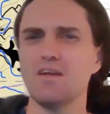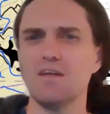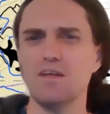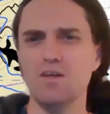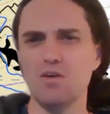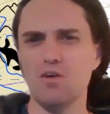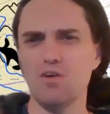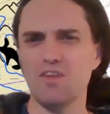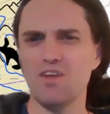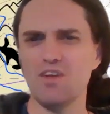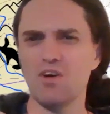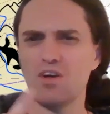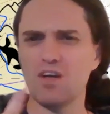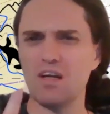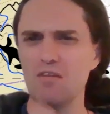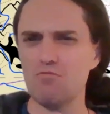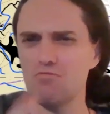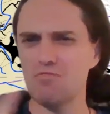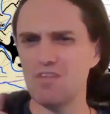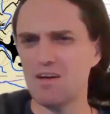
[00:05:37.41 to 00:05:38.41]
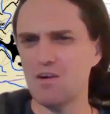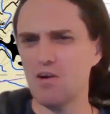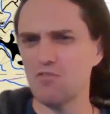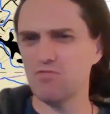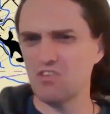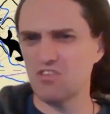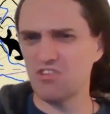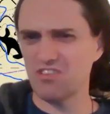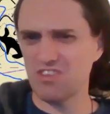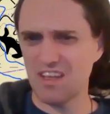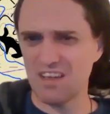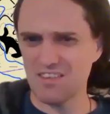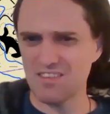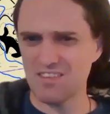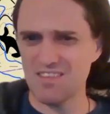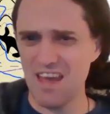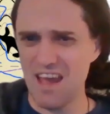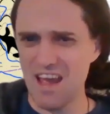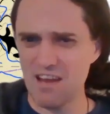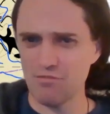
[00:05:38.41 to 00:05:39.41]
they're not going to run off and start
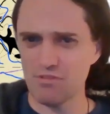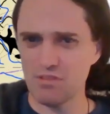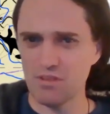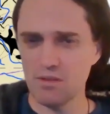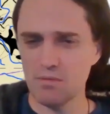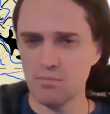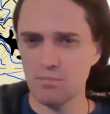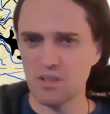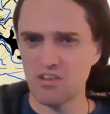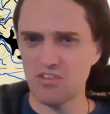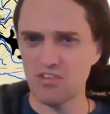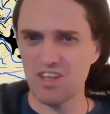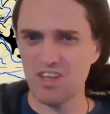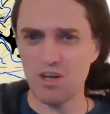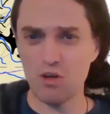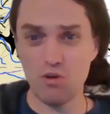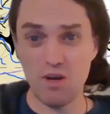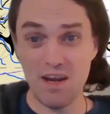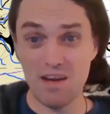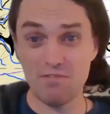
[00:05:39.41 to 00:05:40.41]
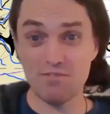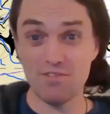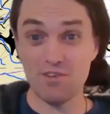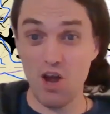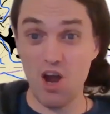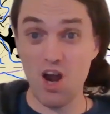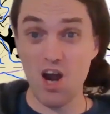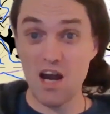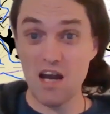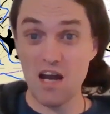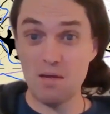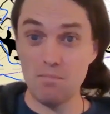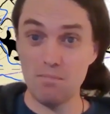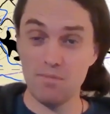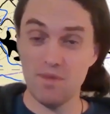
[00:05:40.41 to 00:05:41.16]
a tavern because they don't have time.